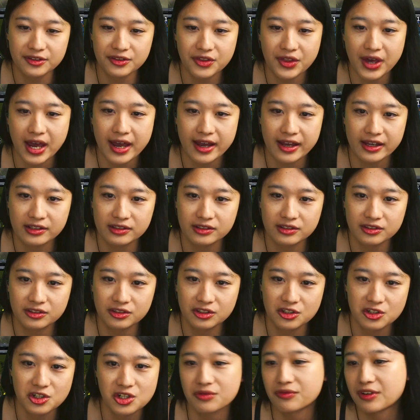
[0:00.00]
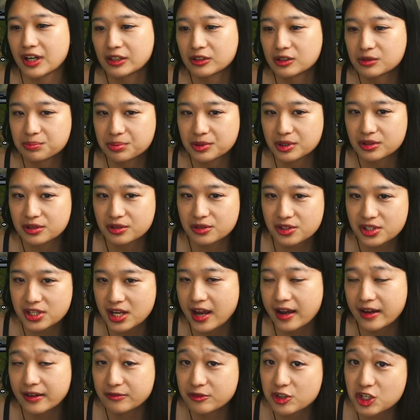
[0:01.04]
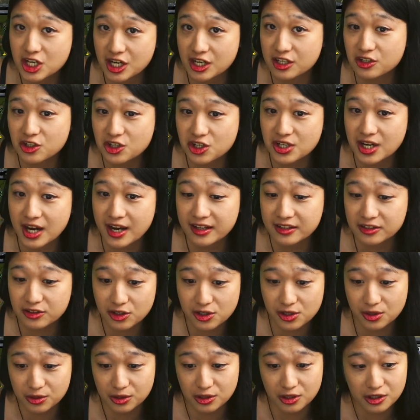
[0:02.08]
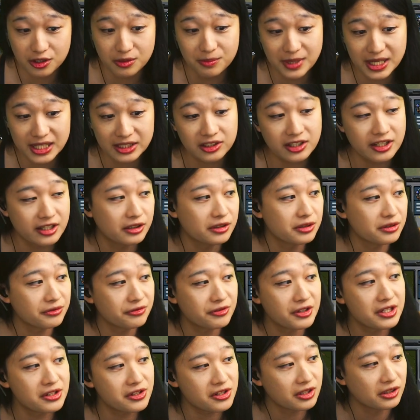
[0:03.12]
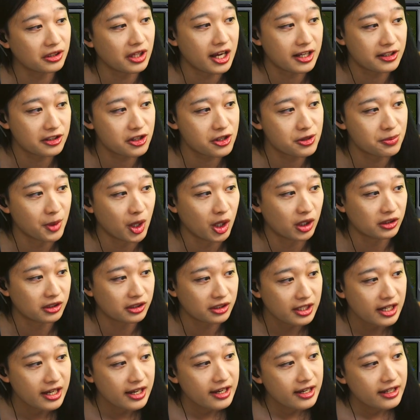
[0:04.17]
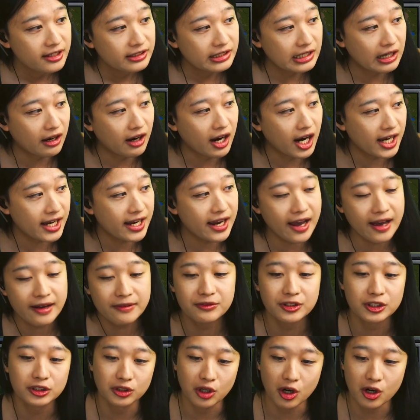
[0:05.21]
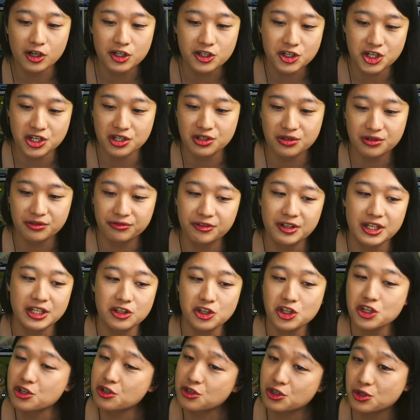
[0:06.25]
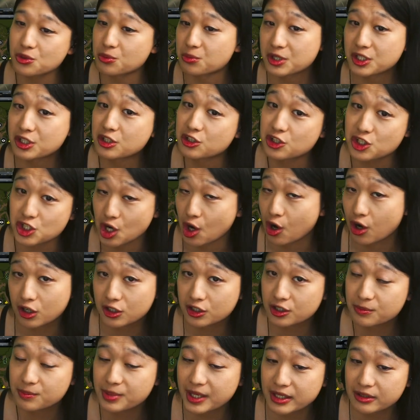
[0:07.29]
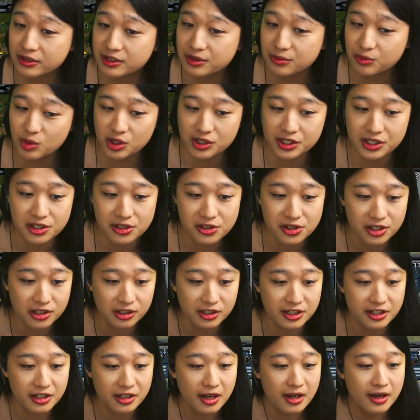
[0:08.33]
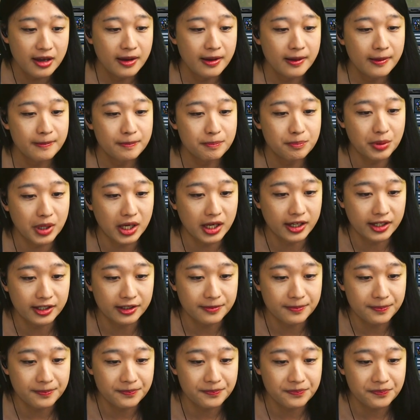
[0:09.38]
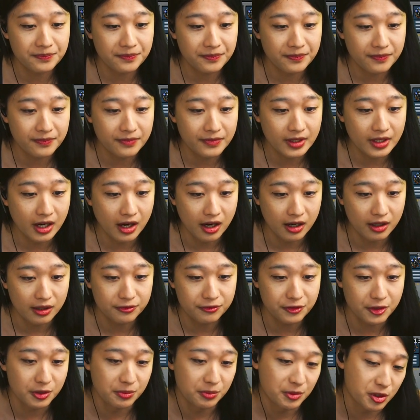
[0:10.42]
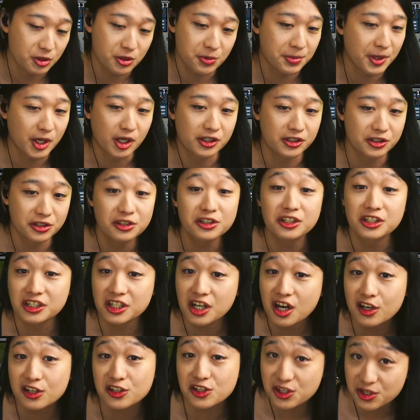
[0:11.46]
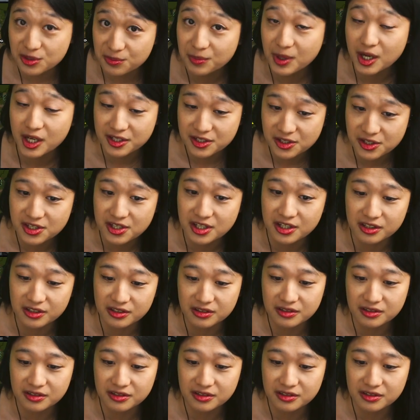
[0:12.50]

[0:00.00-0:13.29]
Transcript: that the developers have changed that. So you could make the interface a lot smaller. Now, I have a large interface just so we could talk about it more easily. But for the most part, you could customize it